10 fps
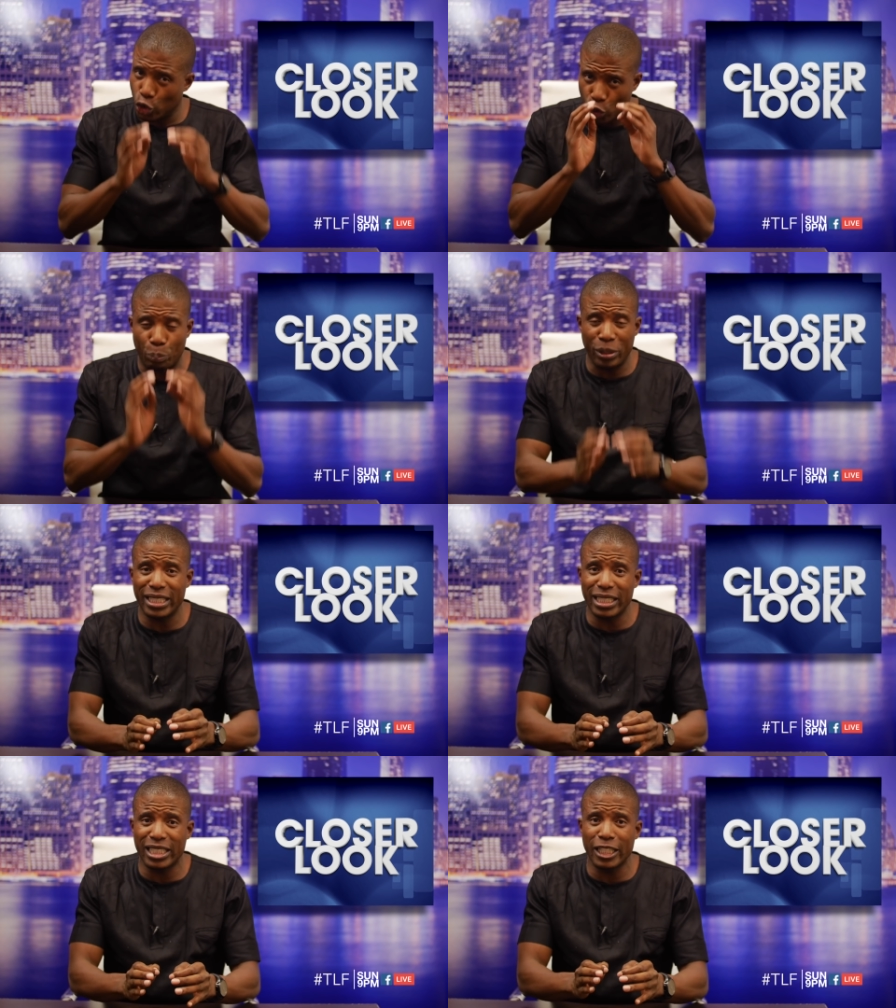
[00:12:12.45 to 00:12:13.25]

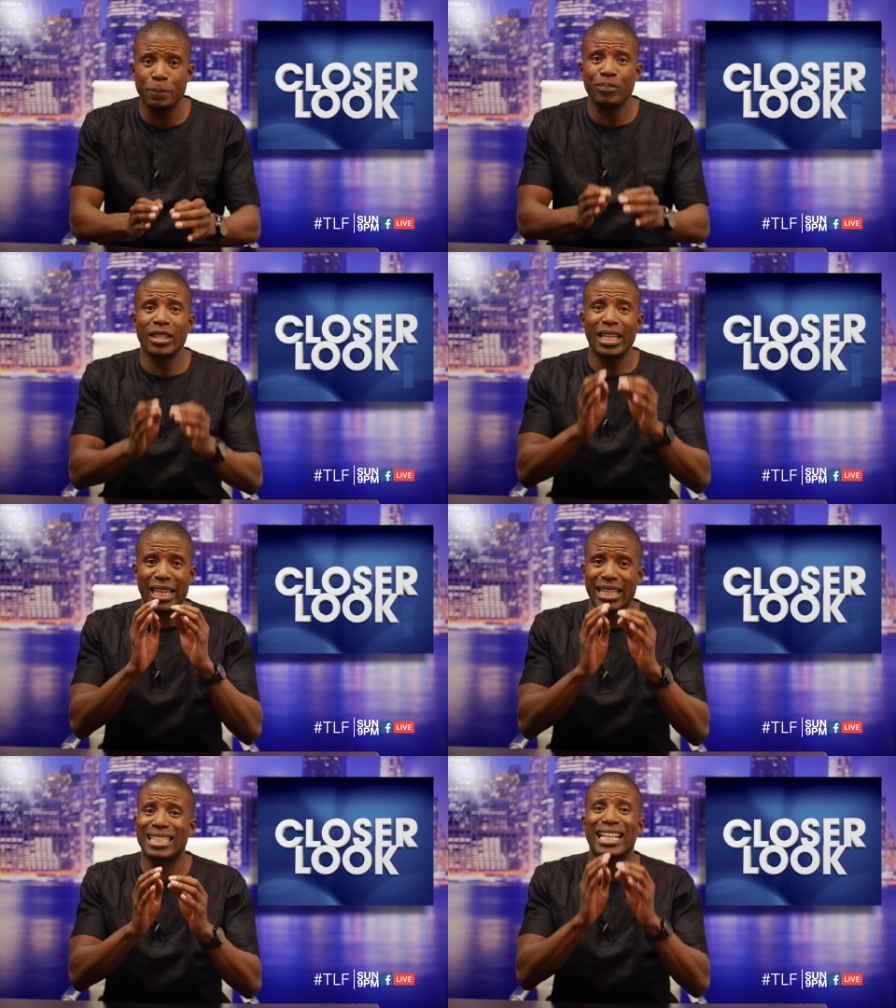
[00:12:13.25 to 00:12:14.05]
Stupidity
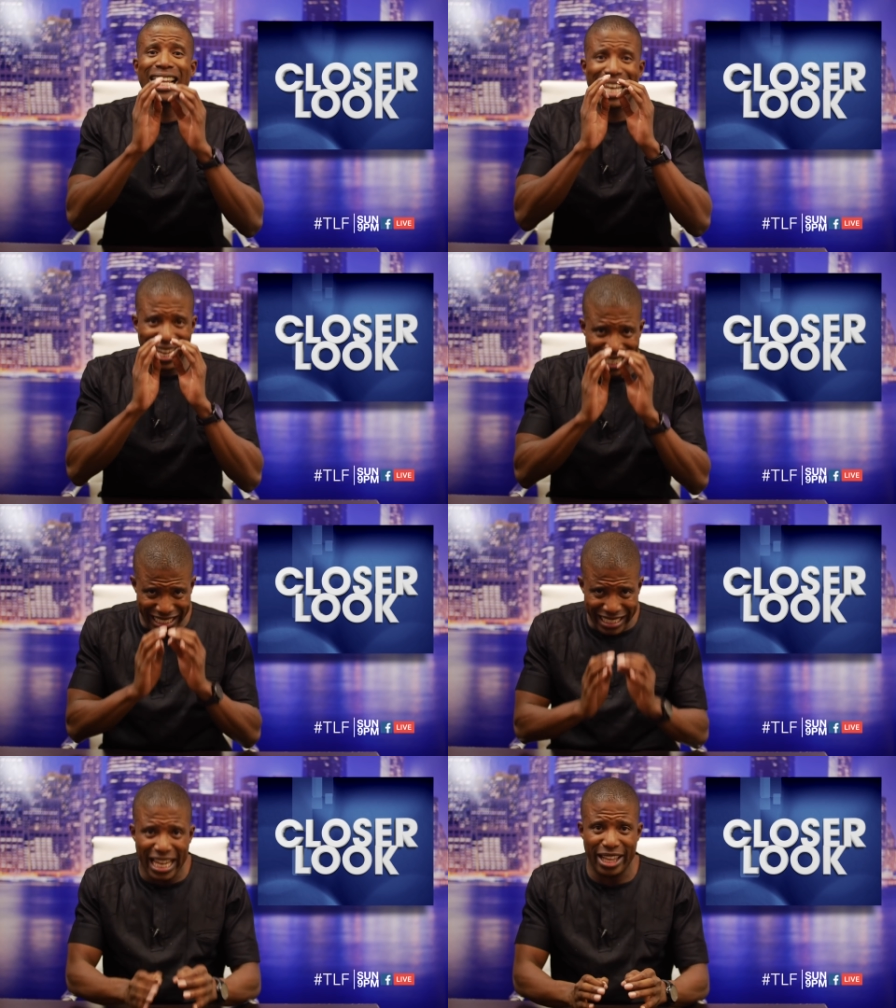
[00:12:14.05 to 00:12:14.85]
is
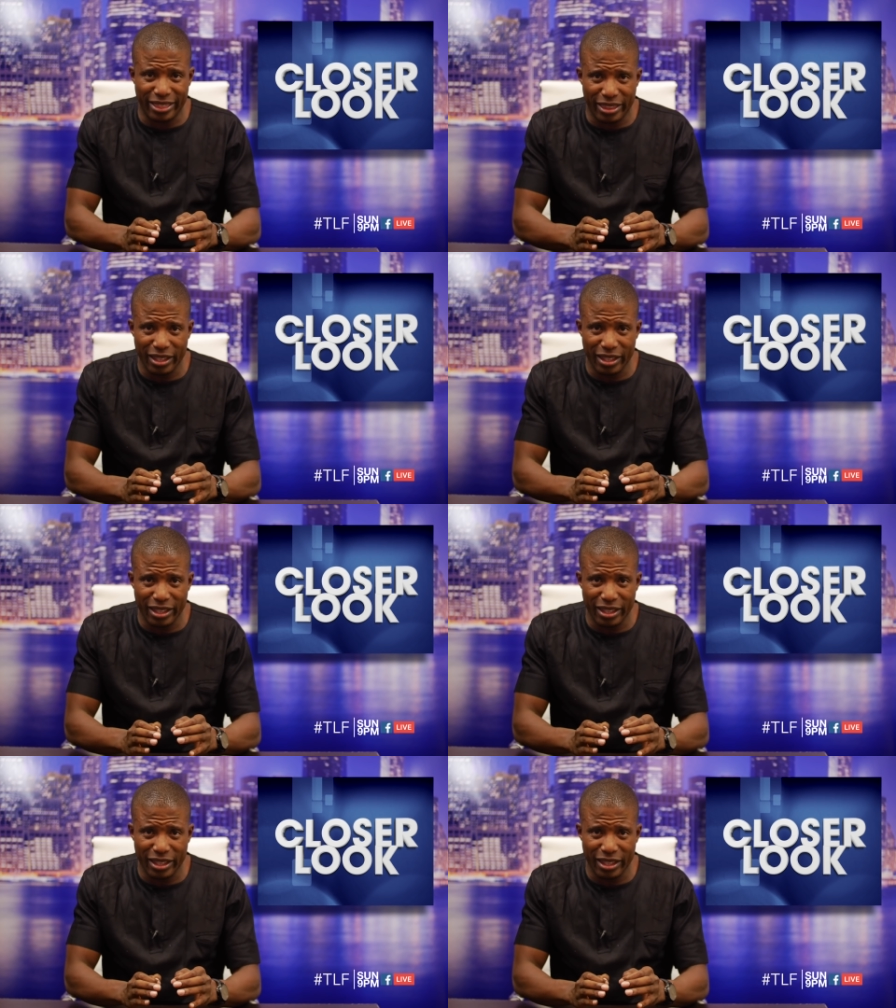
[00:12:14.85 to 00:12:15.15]
like death.